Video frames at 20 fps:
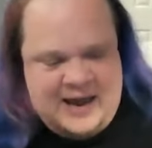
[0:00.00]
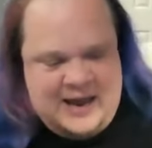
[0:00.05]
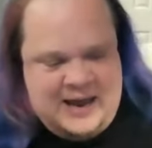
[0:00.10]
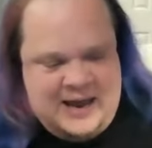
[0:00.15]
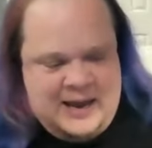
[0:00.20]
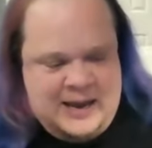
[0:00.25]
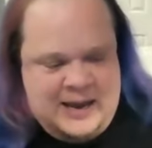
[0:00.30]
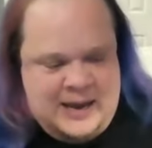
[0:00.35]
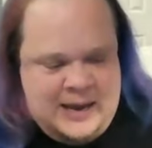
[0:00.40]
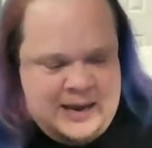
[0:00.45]

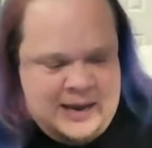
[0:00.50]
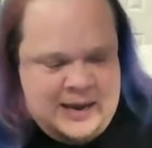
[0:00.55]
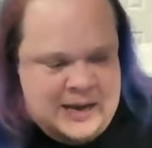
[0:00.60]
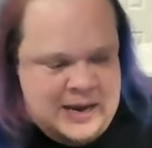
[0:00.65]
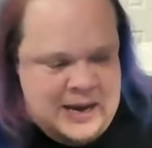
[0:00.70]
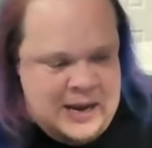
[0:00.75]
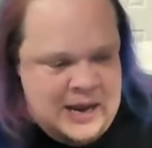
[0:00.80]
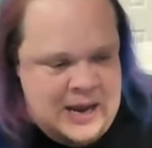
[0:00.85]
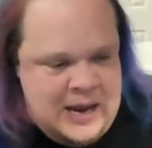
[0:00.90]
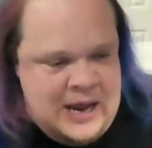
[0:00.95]

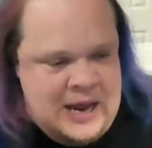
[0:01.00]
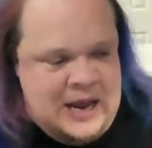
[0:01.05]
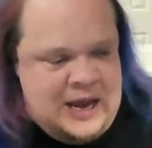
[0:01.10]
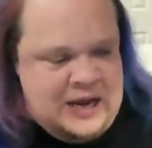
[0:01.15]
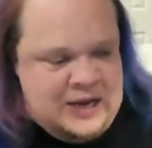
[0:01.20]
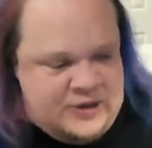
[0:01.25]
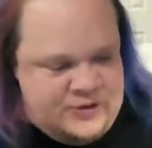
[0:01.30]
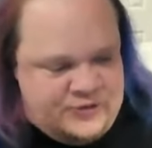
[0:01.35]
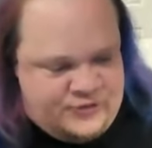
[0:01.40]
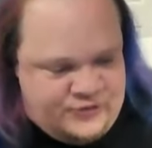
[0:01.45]
And
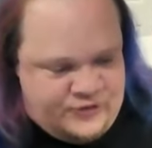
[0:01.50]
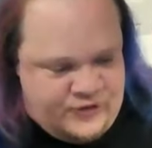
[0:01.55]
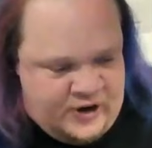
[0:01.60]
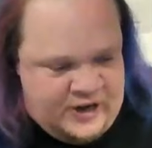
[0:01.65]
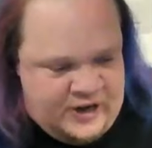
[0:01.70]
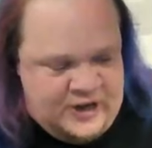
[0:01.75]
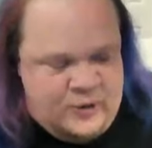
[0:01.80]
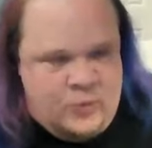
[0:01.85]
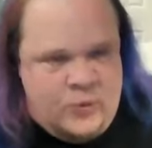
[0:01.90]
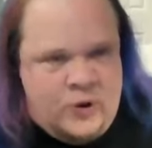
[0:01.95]
it's
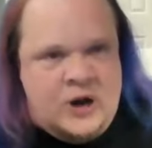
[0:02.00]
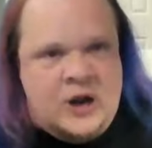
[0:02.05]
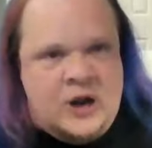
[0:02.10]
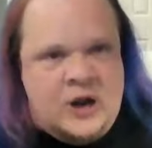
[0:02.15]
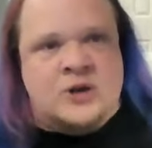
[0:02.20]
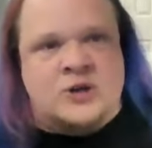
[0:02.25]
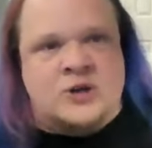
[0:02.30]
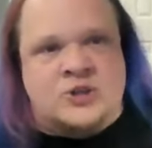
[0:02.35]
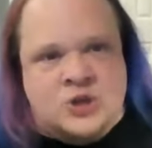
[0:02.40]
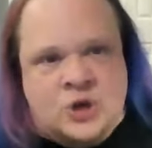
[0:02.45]
funny when
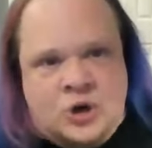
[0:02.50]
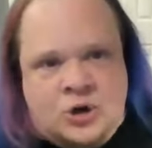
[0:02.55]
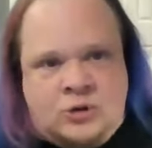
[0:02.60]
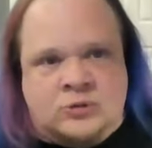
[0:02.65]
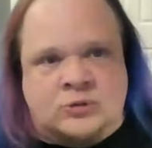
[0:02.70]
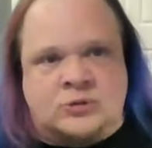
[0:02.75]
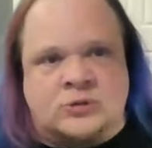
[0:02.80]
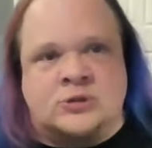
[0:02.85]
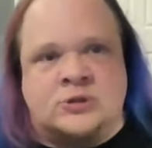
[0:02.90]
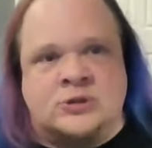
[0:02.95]

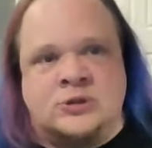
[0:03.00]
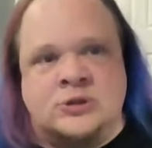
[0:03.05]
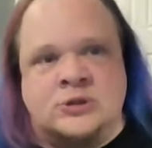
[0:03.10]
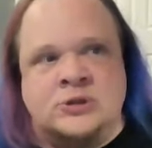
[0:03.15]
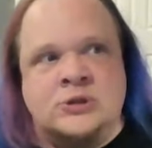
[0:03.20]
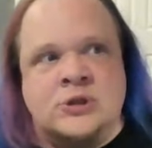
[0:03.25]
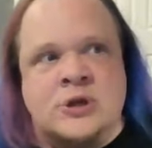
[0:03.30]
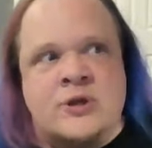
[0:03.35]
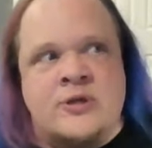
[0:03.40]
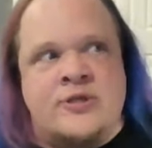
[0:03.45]

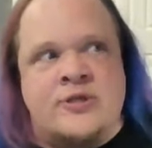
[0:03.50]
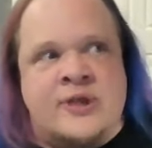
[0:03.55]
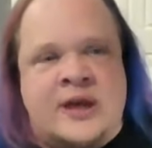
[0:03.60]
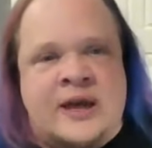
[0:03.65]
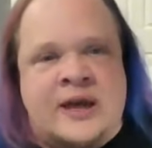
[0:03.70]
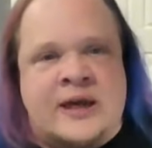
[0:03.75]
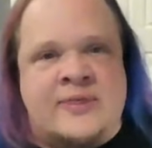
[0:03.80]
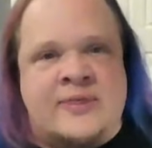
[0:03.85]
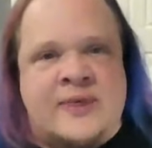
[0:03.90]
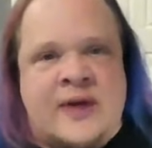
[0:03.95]
adults
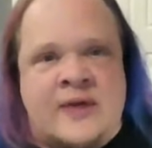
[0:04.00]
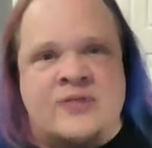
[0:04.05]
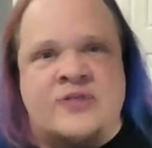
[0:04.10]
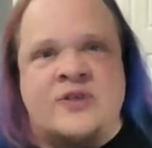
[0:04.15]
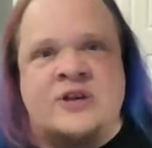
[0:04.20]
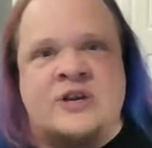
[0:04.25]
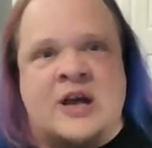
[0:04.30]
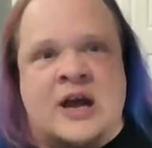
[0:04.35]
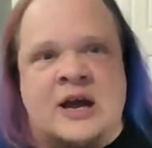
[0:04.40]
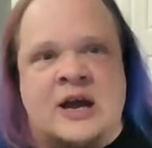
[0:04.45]
think that
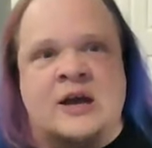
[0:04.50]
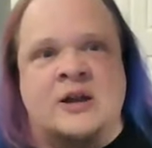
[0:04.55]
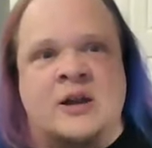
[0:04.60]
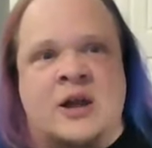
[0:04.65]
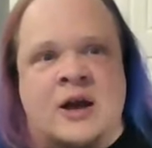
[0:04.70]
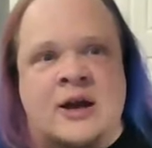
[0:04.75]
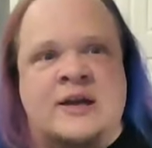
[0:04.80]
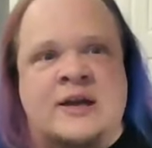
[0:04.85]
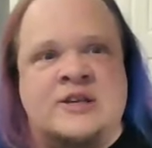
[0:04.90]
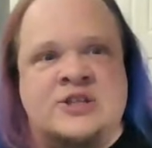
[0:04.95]
the
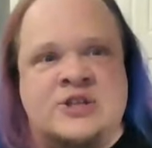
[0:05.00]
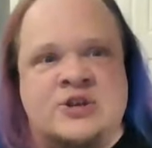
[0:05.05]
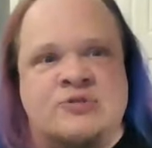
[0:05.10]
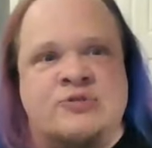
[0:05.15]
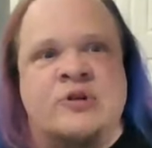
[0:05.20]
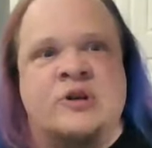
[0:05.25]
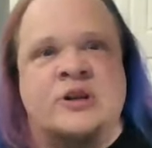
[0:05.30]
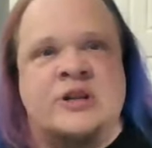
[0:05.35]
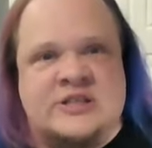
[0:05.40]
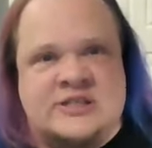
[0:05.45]
dialogue isn't
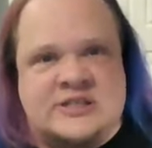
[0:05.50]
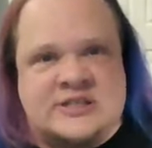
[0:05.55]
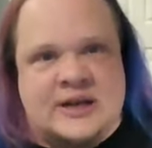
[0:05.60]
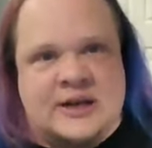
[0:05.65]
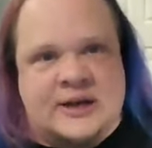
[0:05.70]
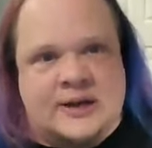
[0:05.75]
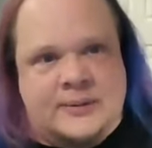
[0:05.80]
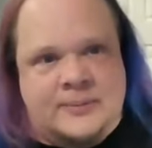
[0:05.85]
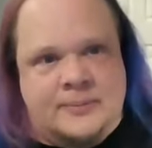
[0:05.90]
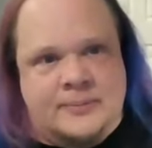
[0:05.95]

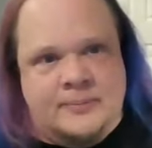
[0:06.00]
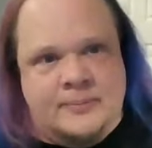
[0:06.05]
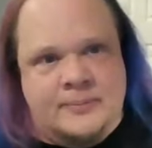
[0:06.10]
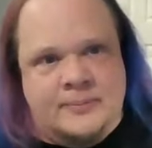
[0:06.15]
realistic.